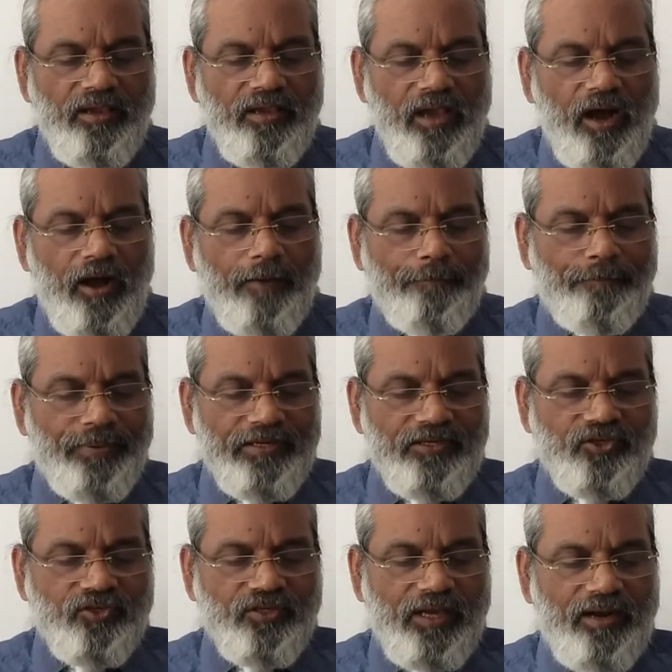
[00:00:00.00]
yeah,
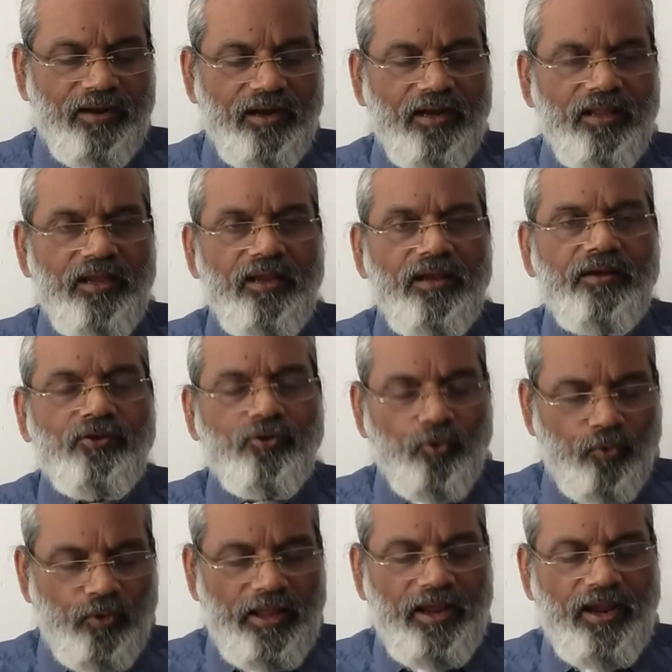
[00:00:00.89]
presently,
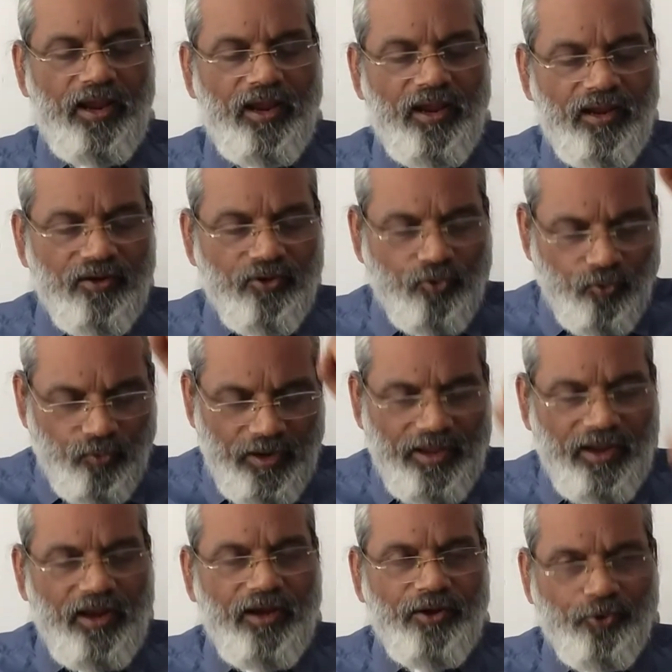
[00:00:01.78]
today,
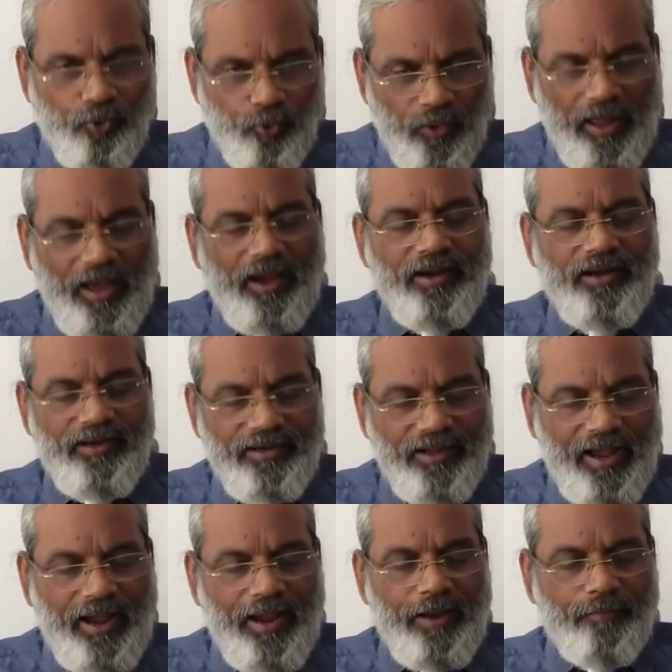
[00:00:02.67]
today,
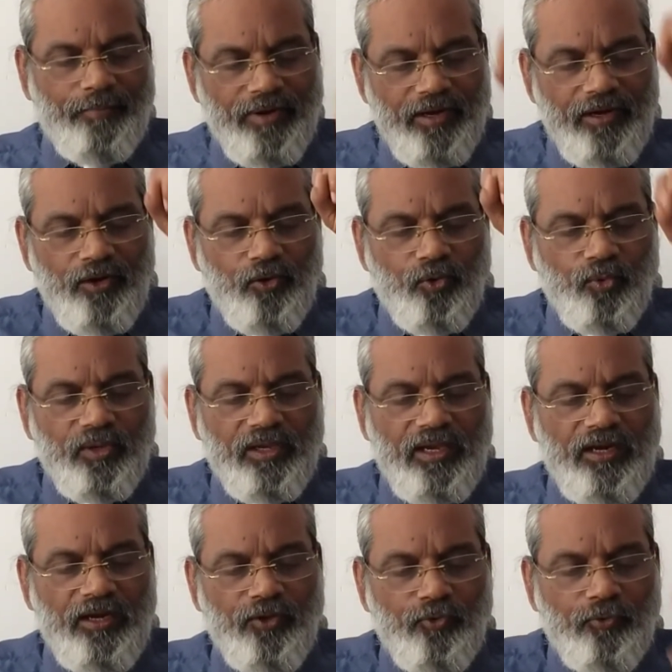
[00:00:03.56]
tonight, I am ready to
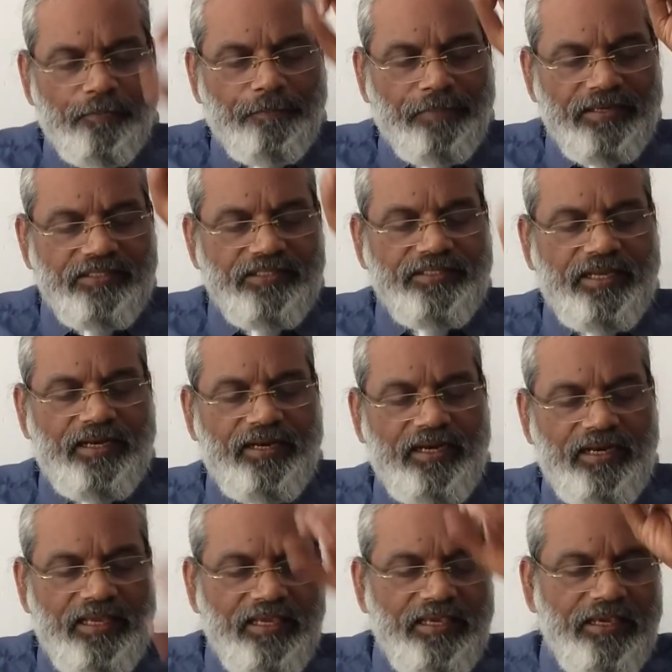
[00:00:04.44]
kill you
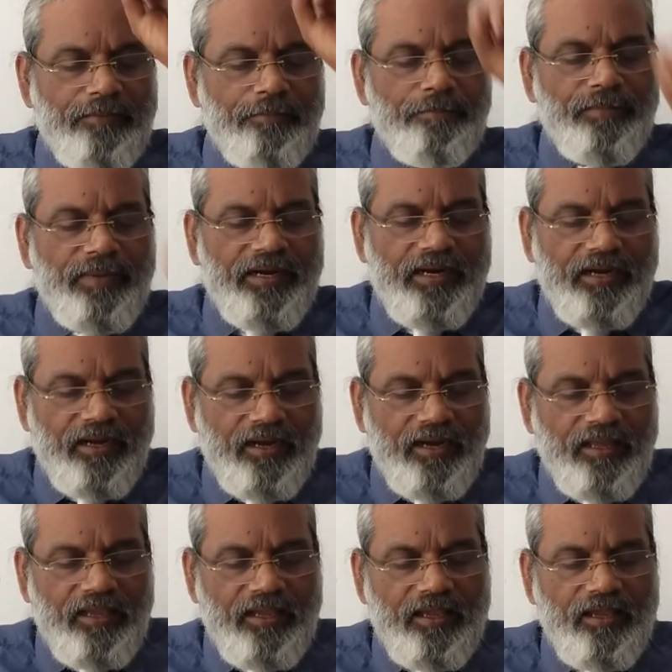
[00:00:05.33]
presently,
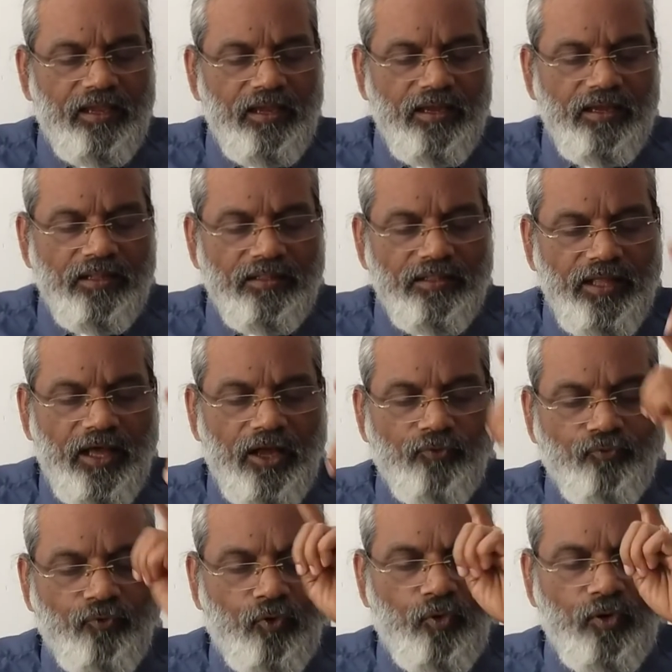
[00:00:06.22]
immediately.
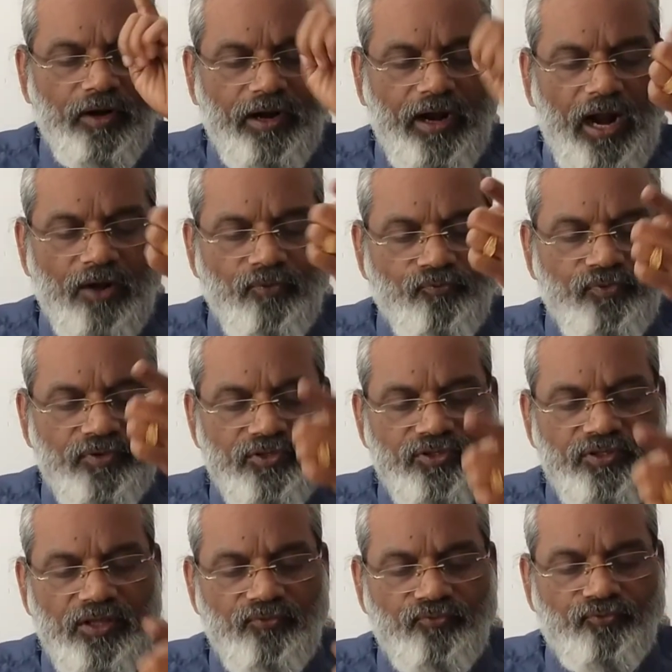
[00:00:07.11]
Therefore,
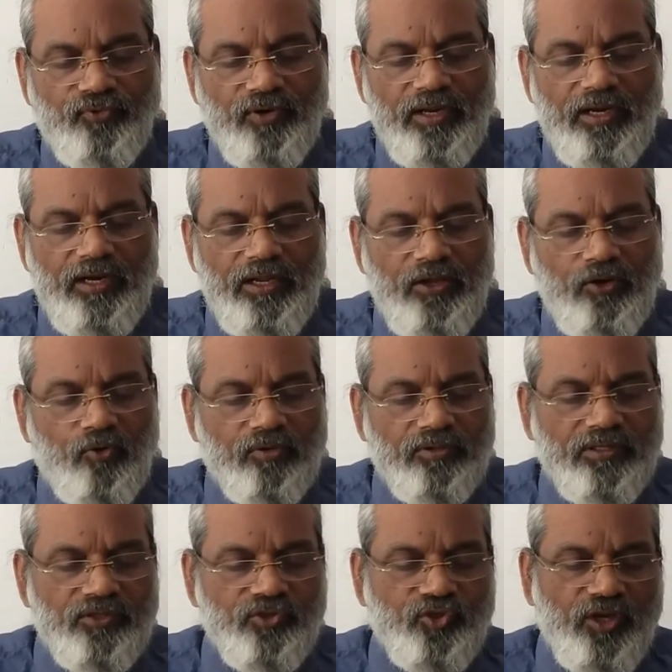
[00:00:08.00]
confess thee freely
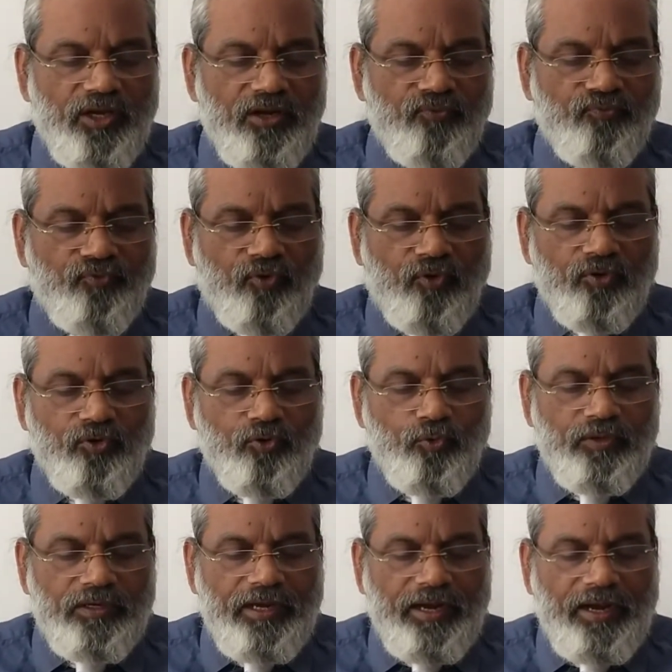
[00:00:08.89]
on the sin, for
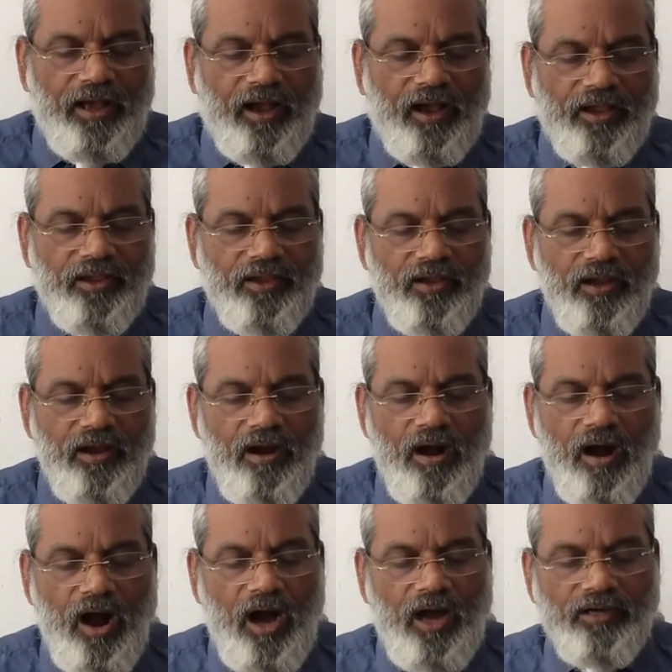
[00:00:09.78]
to deny
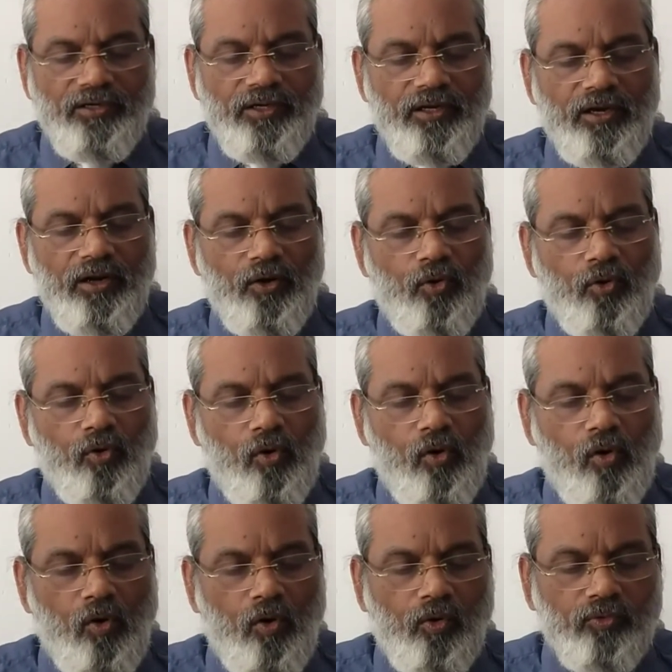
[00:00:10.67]
article on
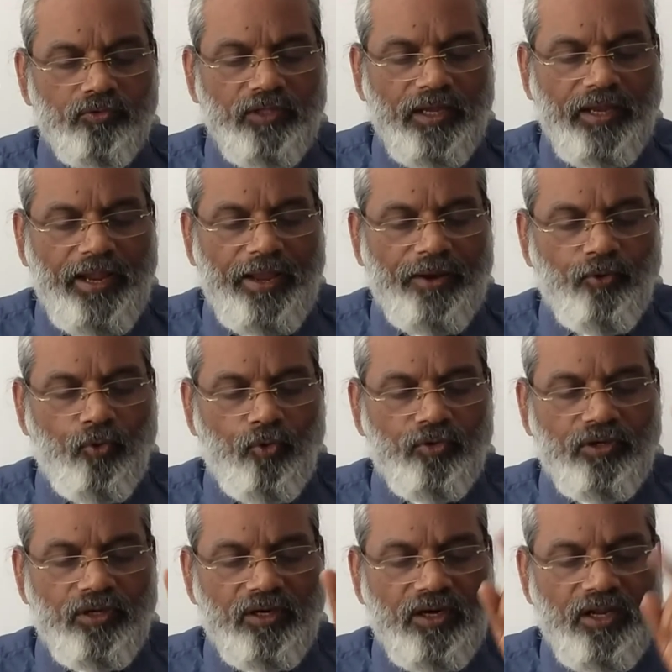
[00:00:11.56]
oath
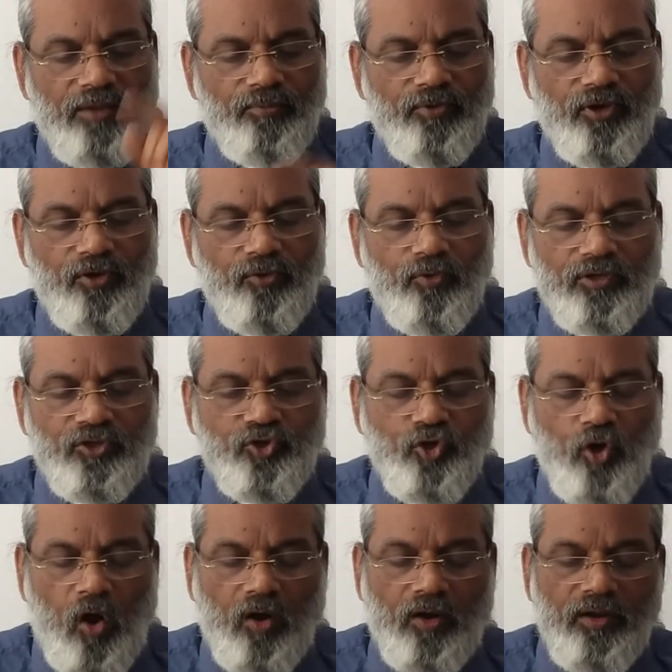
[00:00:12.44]
cannot remove a
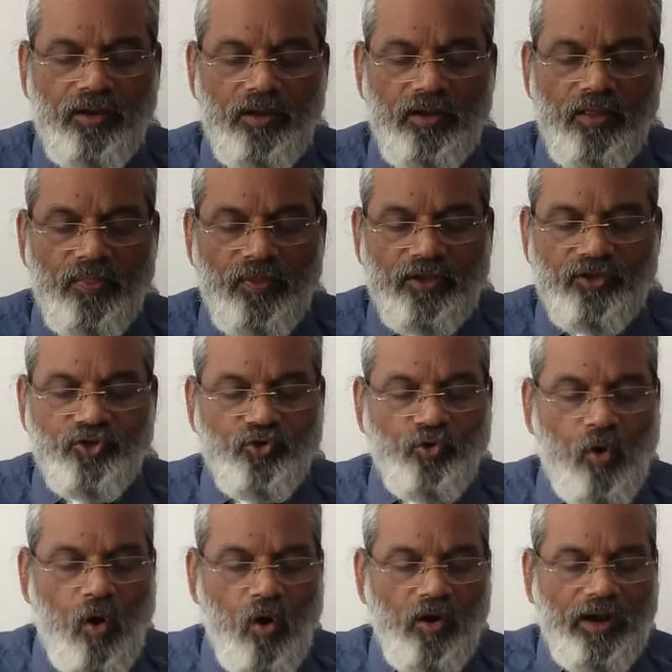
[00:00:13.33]
chalk. The
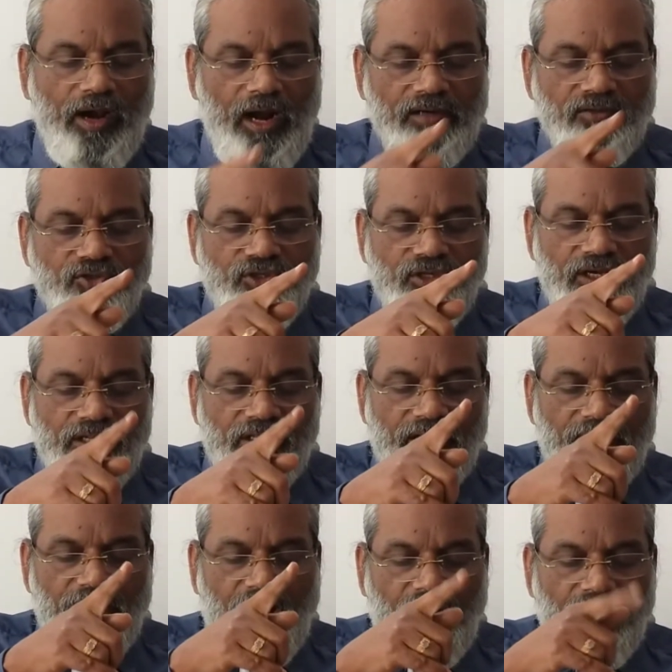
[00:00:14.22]
strong conceit
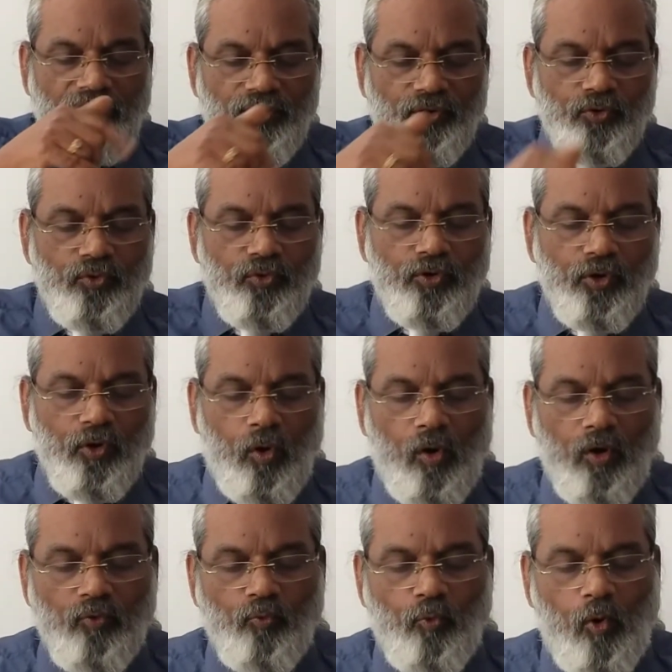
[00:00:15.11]
that I do
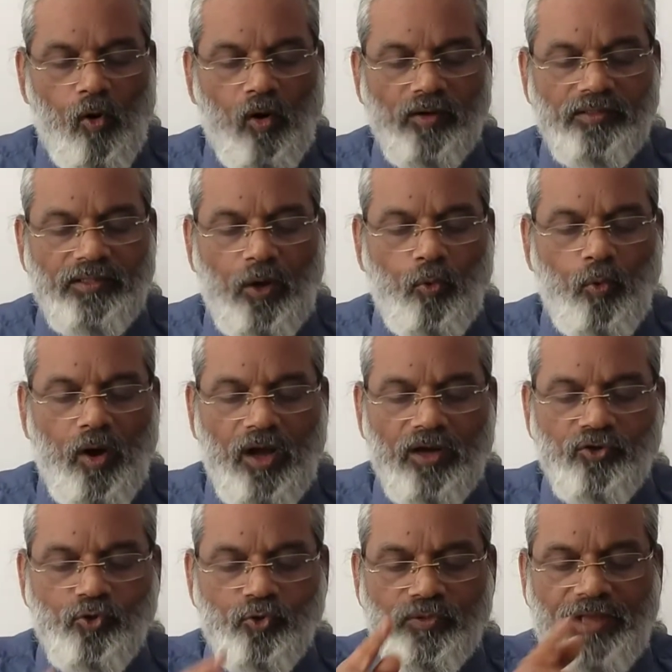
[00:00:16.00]
groan what thou
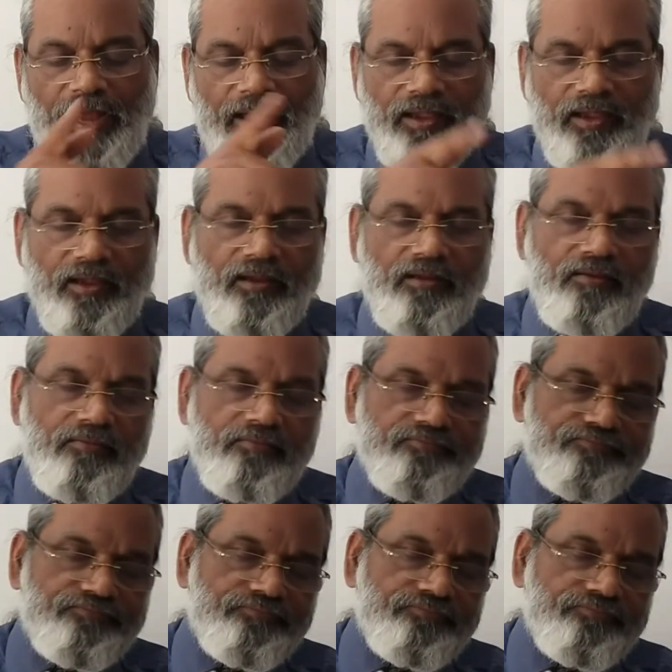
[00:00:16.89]
art to die.